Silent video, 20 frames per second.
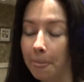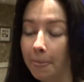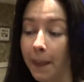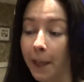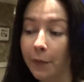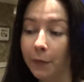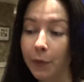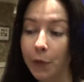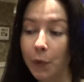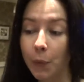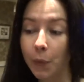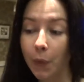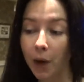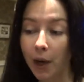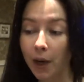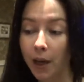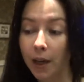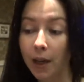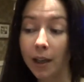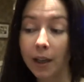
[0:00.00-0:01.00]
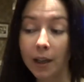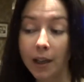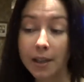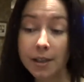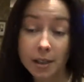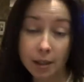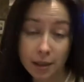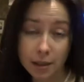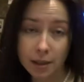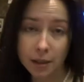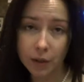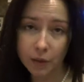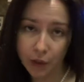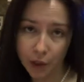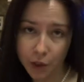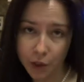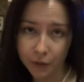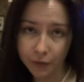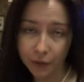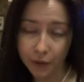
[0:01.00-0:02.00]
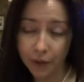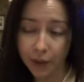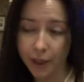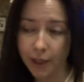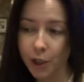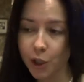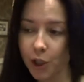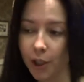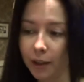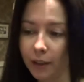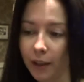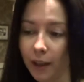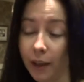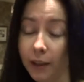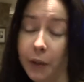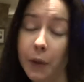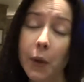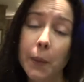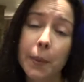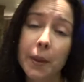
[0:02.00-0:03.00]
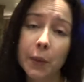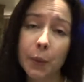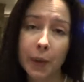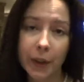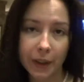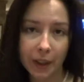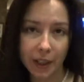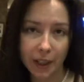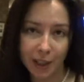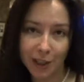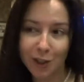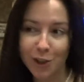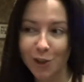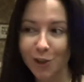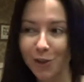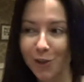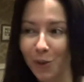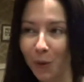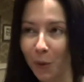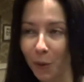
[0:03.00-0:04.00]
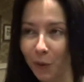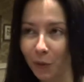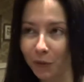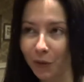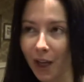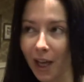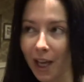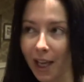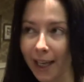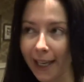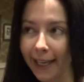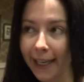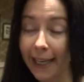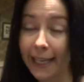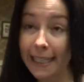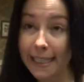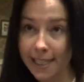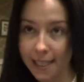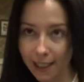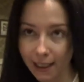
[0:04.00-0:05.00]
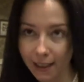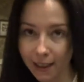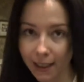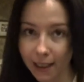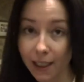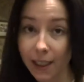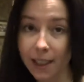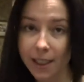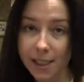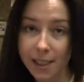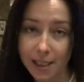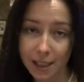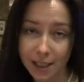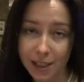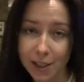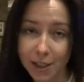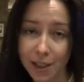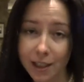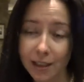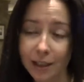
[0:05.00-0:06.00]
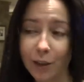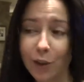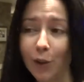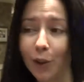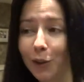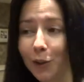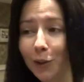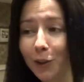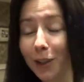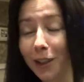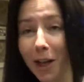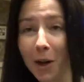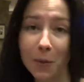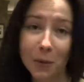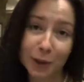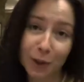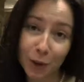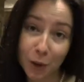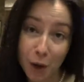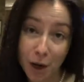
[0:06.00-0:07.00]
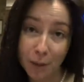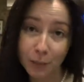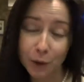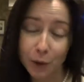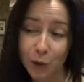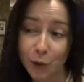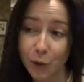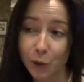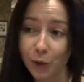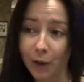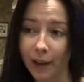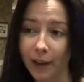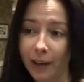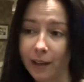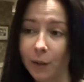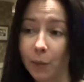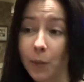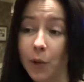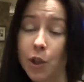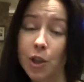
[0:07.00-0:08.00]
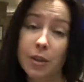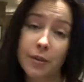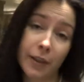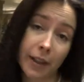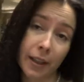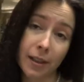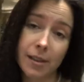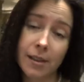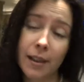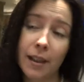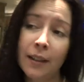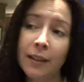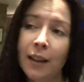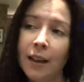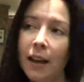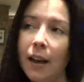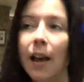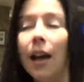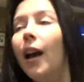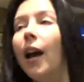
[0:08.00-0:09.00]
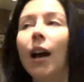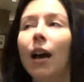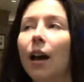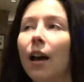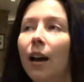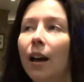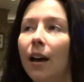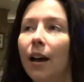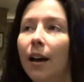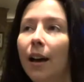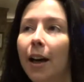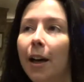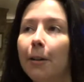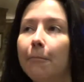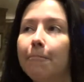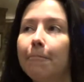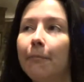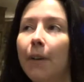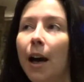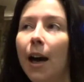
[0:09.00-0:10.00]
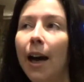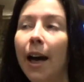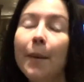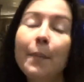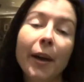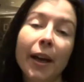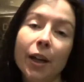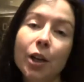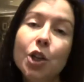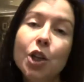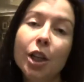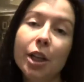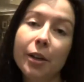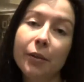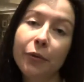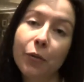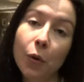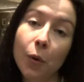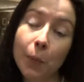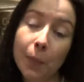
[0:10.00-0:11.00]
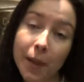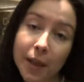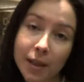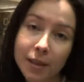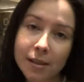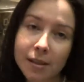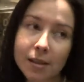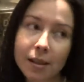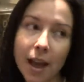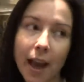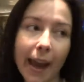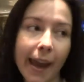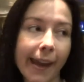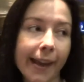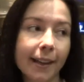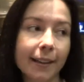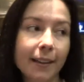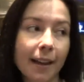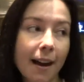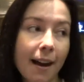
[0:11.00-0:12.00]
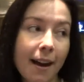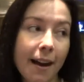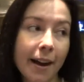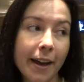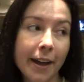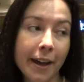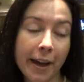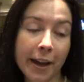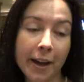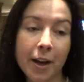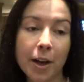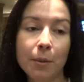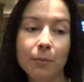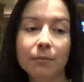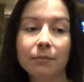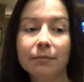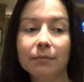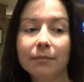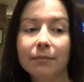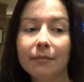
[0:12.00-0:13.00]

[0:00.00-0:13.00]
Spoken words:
if you are a citizen of Russian Federation and you're between the ages of 18 and 60, you are not allowed to come to Ukraine, which is very sad. I'm actually for peace, and I am